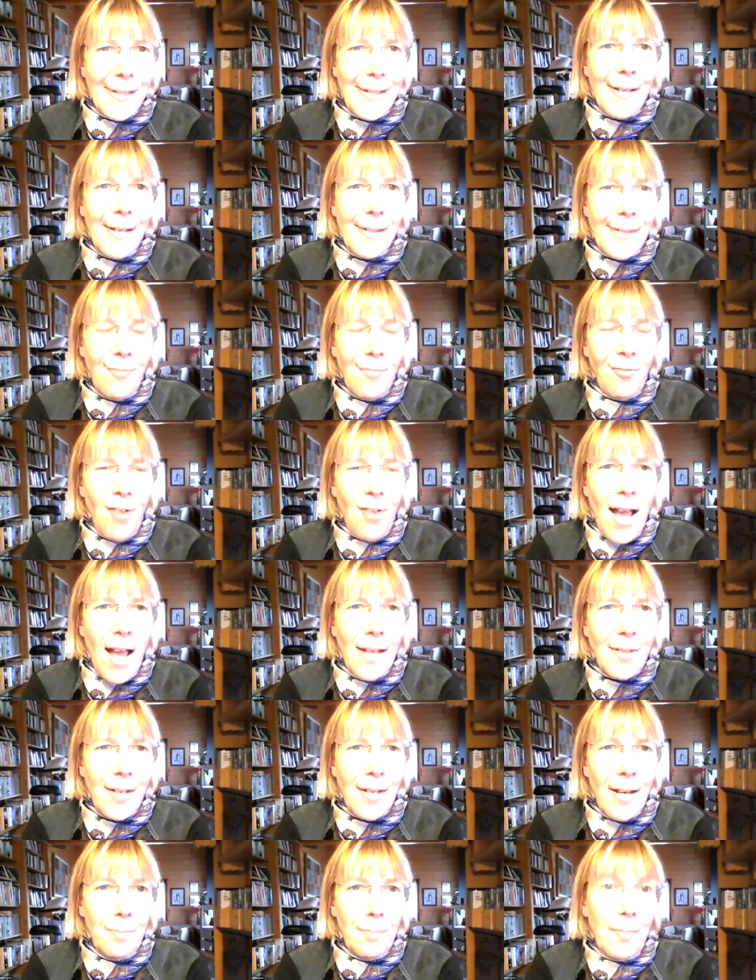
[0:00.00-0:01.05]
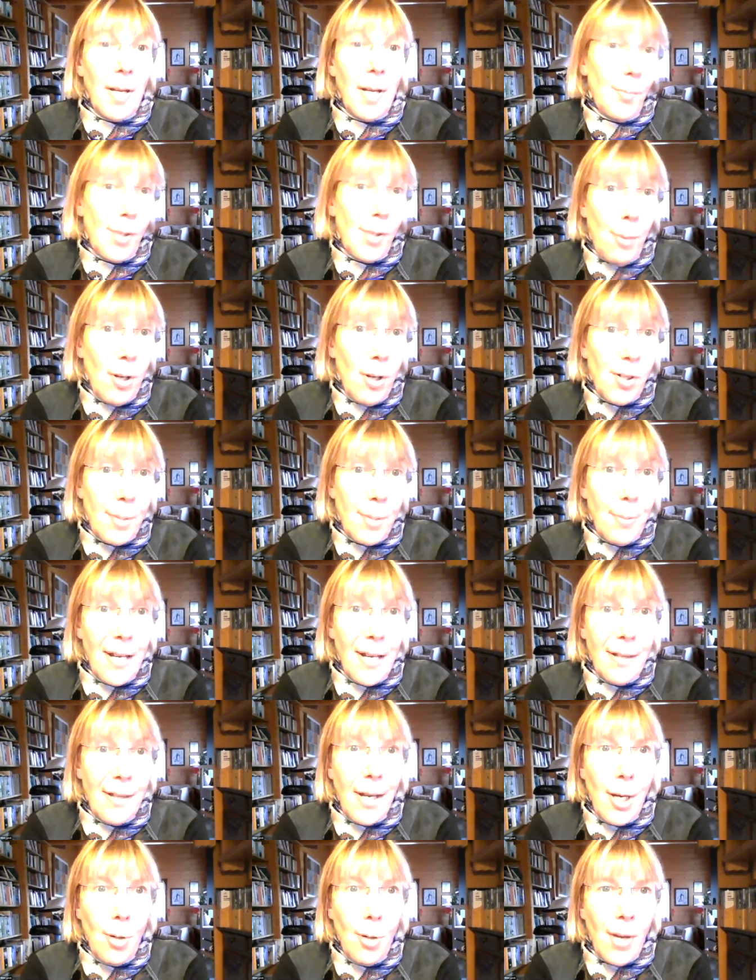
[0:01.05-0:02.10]
In fact, um, I'm supposed to be in
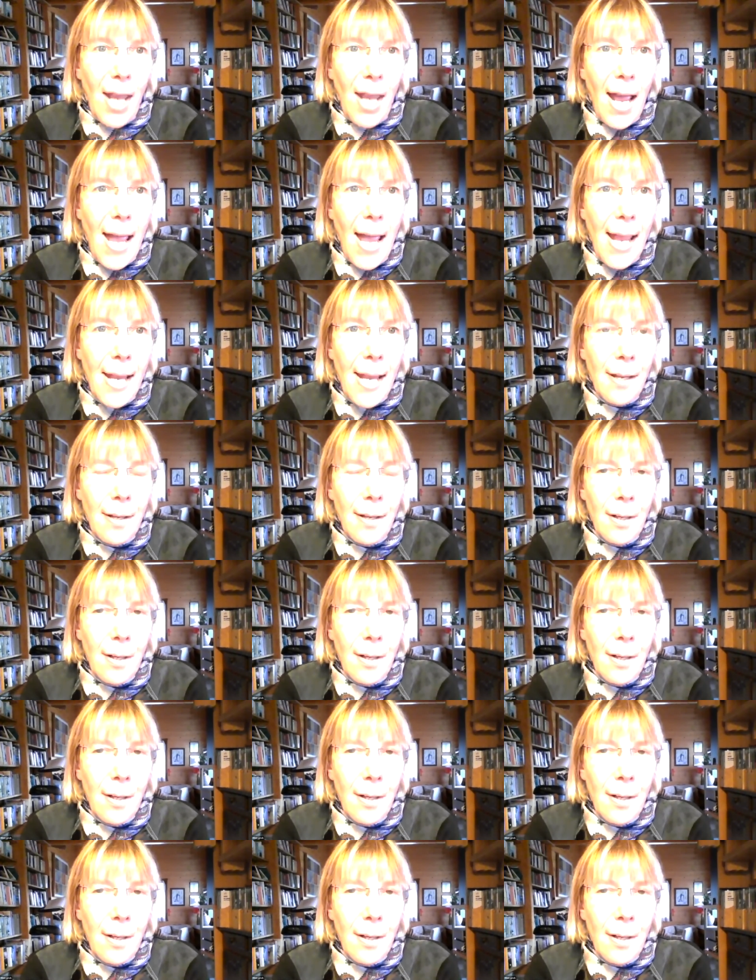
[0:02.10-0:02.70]
the UK.